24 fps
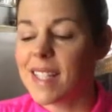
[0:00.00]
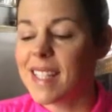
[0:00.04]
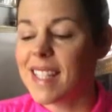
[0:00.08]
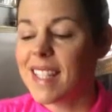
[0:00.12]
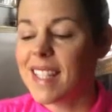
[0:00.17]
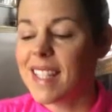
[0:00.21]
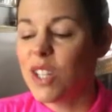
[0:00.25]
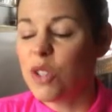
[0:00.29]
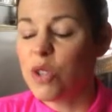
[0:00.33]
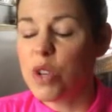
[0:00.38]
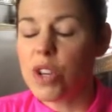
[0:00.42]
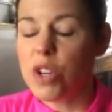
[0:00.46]
The
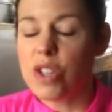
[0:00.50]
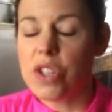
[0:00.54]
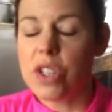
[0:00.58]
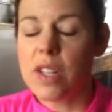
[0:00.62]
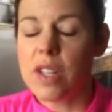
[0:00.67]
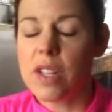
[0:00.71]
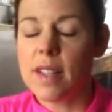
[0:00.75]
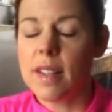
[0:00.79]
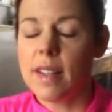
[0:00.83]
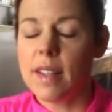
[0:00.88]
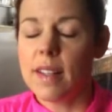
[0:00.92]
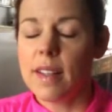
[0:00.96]
nutrition,
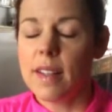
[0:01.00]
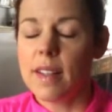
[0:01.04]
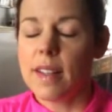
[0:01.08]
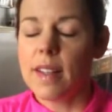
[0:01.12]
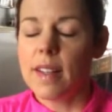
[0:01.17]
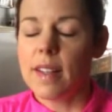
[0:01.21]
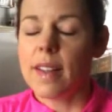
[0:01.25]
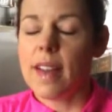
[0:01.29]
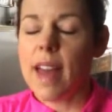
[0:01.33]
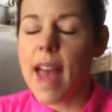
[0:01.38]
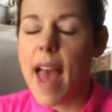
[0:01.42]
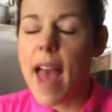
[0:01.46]

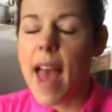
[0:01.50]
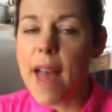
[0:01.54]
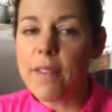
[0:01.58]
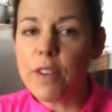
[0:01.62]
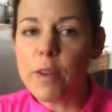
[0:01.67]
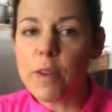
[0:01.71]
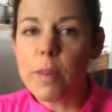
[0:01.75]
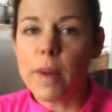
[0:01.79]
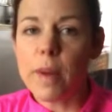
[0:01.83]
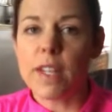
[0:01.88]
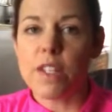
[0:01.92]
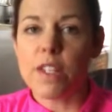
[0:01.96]

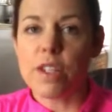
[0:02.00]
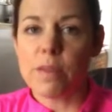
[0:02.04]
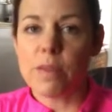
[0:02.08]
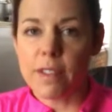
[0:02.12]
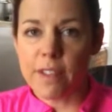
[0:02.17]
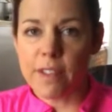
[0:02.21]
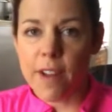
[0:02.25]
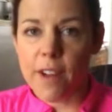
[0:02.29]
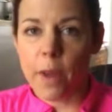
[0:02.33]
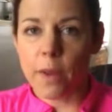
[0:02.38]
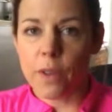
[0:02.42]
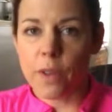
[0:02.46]
everybody should be
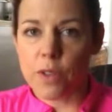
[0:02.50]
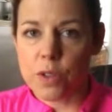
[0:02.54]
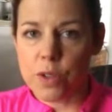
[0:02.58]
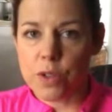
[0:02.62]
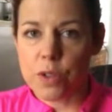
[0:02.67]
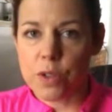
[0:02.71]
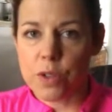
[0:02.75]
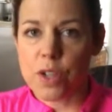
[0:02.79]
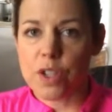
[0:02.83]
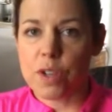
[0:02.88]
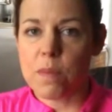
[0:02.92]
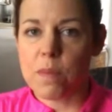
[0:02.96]
following this
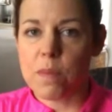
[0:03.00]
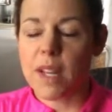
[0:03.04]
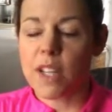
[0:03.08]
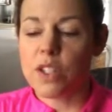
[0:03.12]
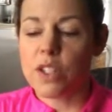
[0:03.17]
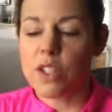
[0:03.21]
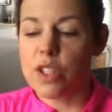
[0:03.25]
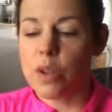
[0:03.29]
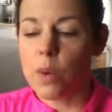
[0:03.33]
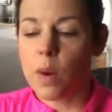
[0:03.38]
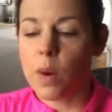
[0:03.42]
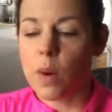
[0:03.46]
nutrition
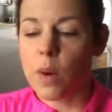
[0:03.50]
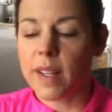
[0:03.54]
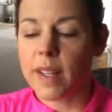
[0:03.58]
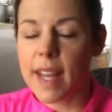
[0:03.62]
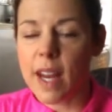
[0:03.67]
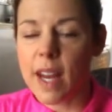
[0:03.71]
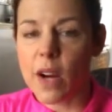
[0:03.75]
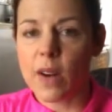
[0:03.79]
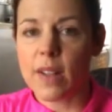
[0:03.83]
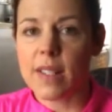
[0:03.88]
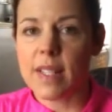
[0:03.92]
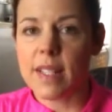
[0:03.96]
because you are
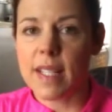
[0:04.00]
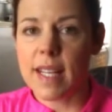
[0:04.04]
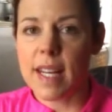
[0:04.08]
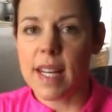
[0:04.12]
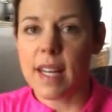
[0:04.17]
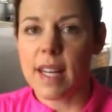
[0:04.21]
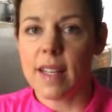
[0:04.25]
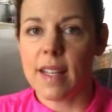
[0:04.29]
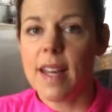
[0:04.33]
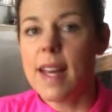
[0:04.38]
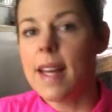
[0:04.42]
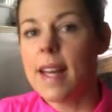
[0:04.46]

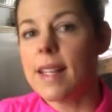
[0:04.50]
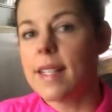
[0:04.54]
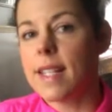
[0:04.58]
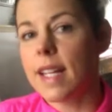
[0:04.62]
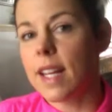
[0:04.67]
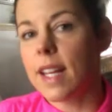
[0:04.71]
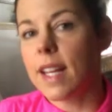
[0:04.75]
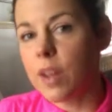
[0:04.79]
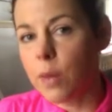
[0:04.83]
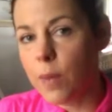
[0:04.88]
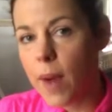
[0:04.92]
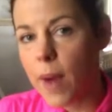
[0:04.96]
guaranteed to get
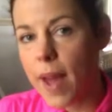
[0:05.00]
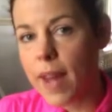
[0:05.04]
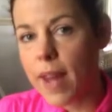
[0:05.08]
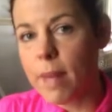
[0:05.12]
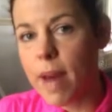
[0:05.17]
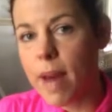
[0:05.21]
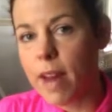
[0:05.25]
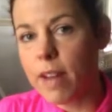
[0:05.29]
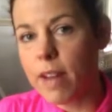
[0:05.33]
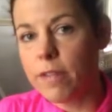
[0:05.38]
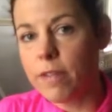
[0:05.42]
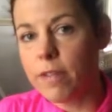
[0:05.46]
the right
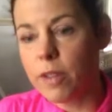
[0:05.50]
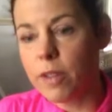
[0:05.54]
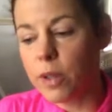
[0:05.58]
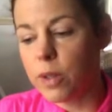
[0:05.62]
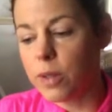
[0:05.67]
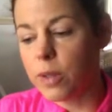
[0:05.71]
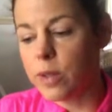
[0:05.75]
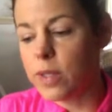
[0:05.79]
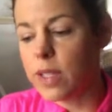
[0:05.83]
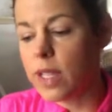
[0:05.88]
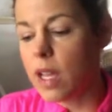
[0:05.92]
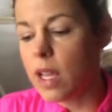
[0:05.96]
amount of
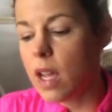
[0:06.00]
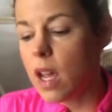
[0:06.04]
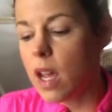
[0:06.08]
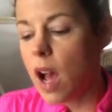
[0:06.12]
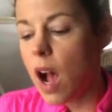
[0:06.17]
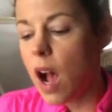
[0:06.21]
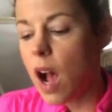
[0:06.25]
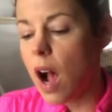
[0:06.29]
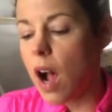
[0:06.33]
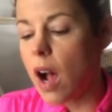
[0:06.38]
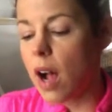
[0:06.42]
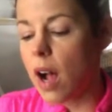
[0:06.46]
foods
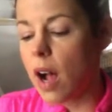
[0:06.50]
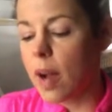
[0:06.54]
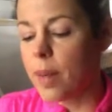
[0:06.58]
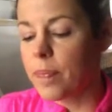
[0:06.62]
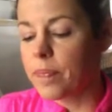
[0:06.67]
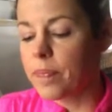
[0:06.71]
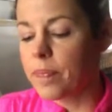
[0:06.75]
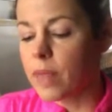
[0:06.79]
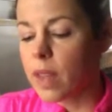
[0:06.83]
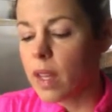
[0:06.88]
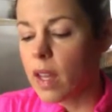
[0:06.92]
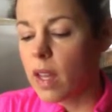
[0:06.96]

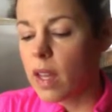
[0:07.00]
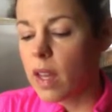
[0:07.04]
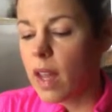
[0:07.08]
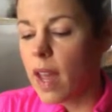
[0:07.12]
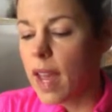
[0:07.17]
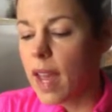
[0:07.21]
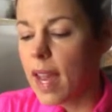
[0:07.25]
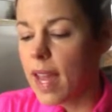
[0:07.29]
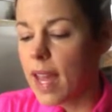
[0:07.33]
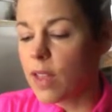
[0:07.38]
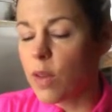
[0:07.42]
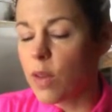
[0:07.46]

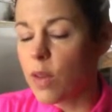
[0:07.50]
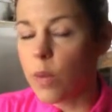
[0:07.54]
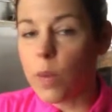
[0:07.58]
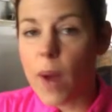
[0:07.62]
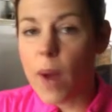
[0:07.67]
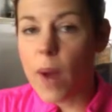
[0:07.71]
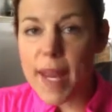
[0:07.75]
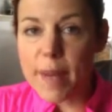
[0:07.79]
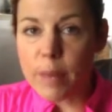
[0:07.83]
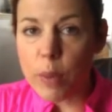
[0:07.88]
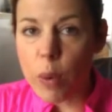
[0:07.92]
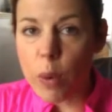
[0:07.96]
and the
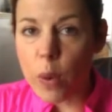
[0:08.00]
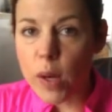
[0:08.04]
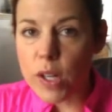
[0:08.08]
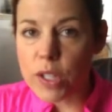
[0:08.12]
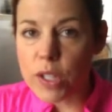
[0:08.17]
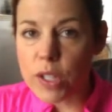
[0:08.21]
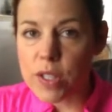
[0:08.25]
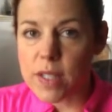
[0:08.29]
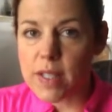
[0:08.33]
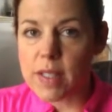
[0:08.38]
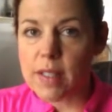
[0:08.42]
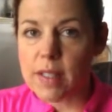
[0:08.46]
right
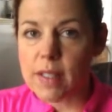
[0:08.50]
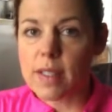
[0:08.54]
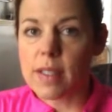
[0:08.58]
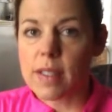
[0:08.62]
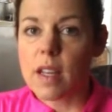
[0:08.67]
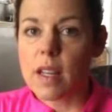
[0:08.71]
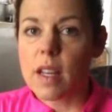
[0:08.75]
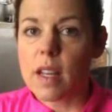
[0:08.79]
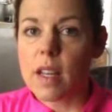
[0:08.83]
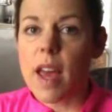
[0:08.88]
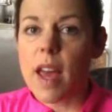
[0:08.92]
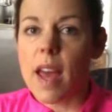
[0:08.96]
portions,
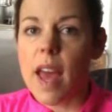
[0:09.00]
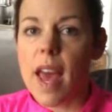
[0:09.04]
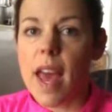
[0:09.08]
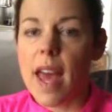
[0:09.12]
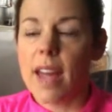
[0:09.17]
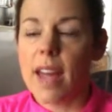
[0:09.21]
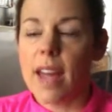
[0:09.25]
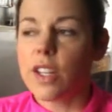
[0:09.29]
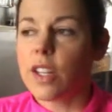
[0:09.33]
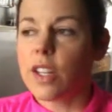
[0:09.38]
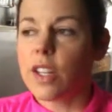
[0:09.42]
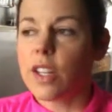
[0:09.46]

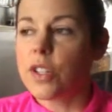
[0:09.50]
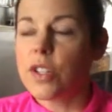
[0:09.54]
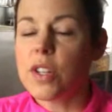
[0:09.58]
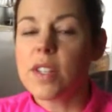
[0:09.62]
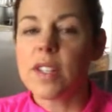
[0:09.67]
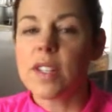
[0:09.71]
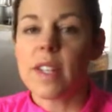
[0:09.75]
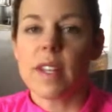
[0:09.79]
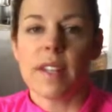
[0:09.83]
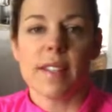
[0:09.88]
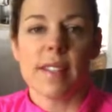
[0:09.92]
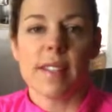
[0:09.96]
and you're just
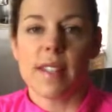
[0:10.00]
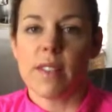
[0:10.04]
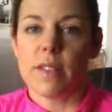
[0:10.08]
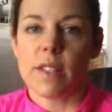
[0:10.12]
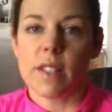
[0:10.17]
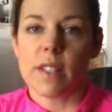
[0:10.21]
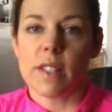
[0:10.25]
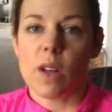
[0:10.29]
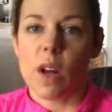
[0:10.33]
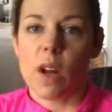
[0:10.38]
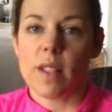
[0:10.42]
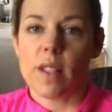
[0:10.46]
going to see
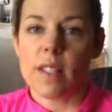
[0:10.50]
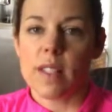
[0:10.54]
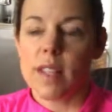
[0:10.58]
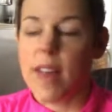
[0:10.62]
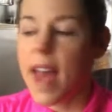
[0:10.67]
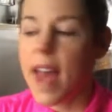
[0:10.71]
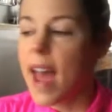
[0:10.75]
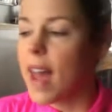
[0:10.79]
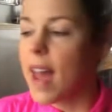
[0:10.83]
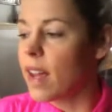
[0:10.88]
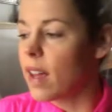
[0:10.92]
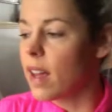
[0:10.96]
results.
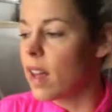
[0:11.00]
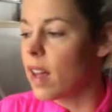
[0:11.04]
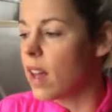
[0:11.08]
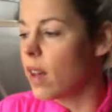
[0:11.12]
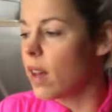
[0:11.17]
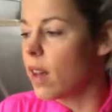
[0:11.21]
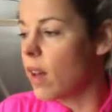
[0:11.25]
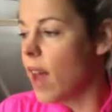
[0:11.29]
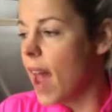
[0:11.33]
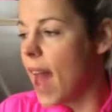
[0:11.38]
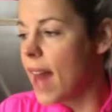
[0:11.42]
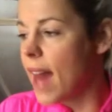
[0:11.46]
That
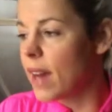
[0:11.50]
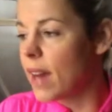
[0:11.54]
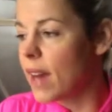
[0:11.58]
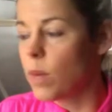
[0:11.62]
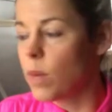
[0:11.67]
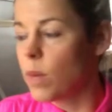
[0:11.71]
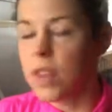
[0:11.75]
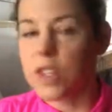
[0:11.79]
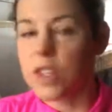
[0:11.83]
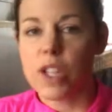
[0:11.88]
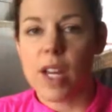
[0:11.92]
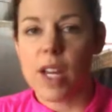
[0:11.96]
added with
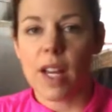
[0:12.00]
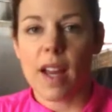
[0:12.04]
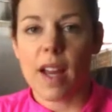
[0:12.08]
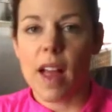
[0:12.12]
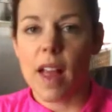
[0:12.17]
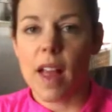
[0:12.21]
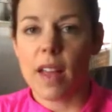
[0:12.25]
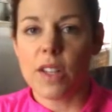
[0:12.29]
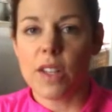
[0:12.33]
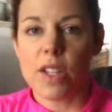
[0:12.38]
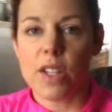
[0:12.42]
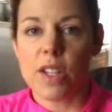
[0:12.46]
the
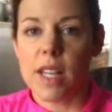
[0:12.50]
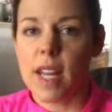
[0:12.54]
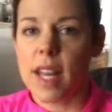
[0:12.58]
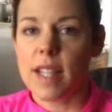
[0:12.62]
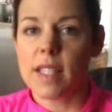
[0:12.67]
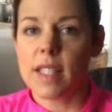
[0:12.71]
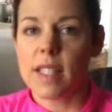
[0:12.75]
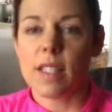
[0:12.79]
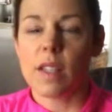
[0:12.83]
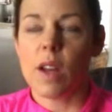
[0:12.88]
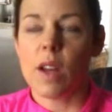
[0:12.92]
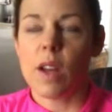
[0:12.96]
Shakeology,
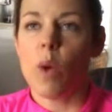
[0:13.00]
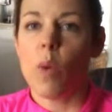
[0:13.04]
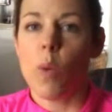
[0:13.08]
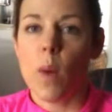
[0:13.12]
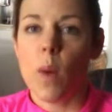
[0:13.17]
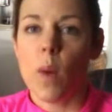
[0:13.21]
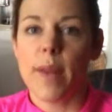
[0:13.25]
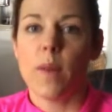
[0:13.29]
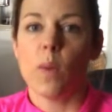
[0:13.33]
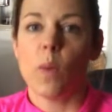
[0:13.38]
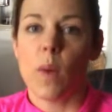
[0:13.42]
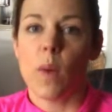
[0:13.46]
it's a
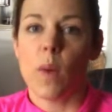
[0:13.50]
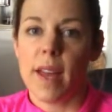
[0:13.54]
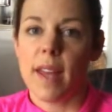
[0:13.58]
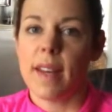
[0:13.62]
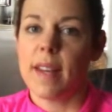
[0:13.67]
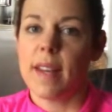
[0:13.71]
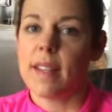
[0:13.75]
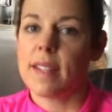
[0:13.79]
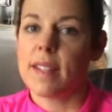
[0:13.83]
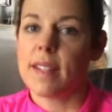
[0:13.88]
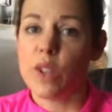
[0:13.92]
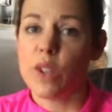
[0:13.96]
win-win.
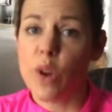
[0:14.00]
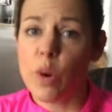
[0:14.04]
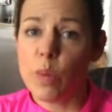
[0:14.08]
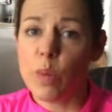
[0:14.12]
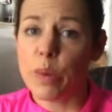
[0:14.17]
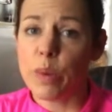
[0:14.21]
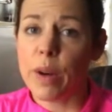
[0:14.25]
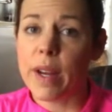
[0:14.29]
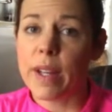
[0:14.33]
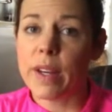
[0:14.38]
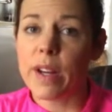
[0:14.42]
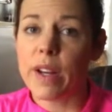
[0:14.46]
It's a
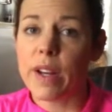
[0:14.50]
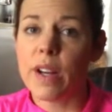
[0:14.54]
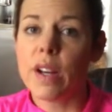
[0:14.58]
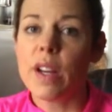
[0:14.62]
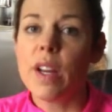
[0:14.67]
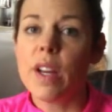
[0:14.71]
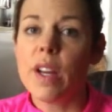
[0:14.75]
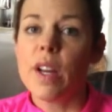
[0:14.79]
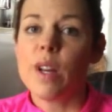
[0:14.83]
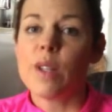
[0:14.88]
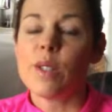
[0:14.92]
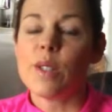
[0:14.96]
no-brainer.
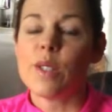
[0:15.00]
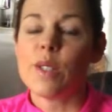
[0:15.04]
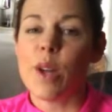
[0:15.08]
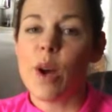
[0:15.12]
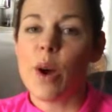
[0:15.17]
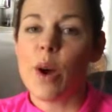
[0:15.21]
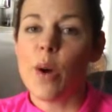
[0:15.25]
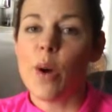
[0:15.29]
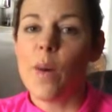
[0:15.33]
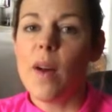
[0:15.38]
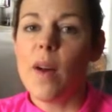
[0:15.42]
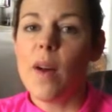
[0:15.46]

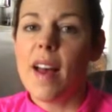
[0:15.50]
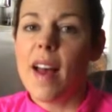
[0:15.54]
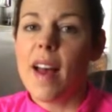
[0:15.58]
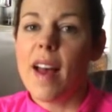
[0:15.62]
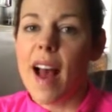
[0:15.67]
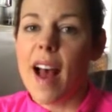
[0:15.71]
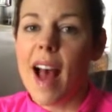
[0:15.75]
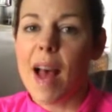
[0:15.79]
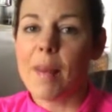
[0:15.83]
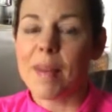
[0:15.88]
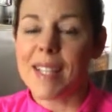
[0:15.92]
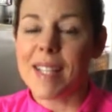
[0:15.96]
So
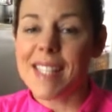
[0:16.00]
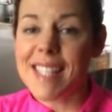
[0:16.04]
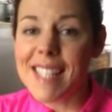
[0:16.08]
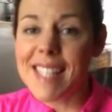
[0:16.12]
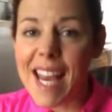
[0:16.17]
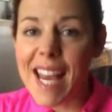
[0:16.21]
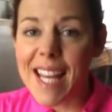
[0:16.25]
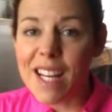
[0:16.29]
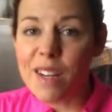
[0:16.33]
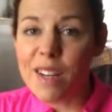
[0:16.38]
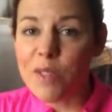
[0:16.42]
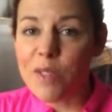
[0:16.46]
I'm
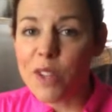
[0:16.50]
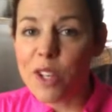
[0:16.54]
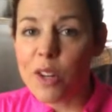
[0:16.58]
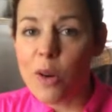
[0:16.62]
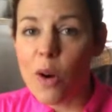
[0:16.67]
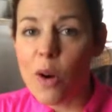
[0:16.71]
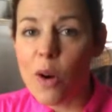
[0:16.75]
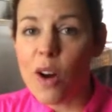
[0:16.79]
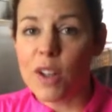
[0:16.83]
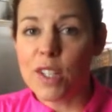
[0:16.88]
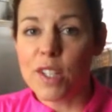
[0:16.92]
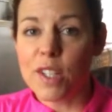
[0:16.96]
excited for you
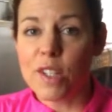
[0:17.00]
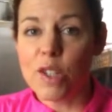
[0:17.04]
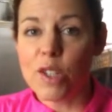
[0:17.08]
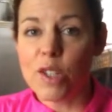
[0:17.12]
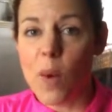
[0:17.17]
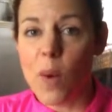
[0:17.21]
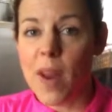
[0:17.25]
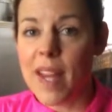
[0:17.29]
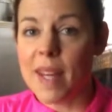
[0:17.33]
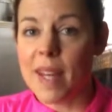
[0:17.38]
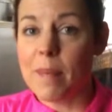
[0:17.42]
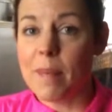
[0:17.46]
all to
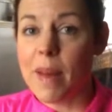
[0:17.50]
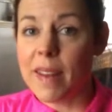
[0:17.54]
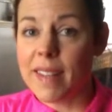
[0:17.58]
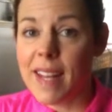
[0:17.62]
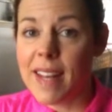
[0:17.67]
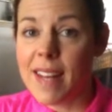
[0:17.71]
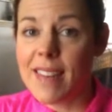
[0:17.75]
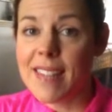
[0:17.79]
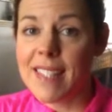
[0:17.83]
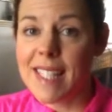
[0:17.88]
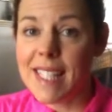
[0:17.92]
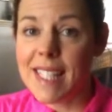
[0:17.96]
join Monday
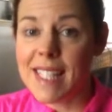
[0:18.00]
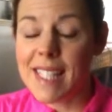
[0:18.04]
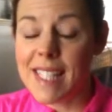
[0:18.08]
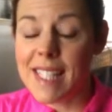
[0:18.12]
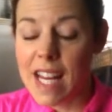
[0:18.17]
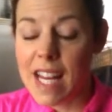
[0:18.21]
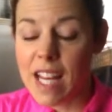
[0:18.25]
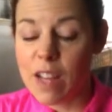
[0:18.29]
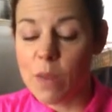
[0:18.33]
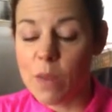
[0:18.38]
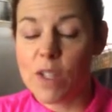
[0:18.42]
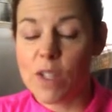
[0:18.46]
the
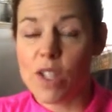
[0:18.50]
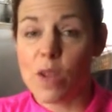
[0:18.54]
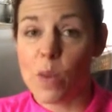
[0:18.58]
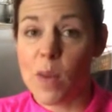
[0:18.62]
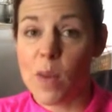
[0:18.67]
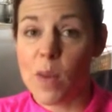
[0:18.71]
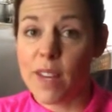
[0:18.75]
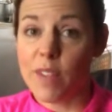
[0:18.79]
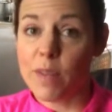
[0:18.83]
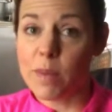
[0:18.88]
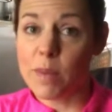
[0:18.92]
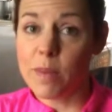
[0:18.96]
16th, which is a
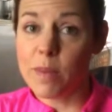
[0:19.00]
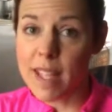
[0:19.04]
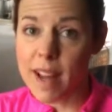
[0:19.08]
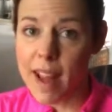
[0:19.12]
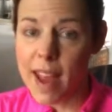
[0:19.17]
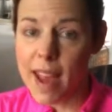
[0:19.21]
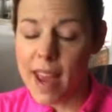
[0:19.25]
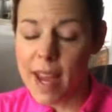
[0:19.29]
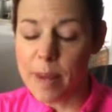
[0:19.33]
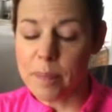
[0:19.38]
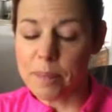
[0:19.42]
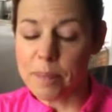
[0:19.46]
week from
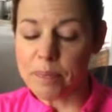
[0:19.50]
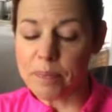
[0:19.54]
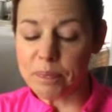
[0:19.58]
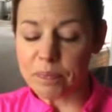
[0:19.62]
today.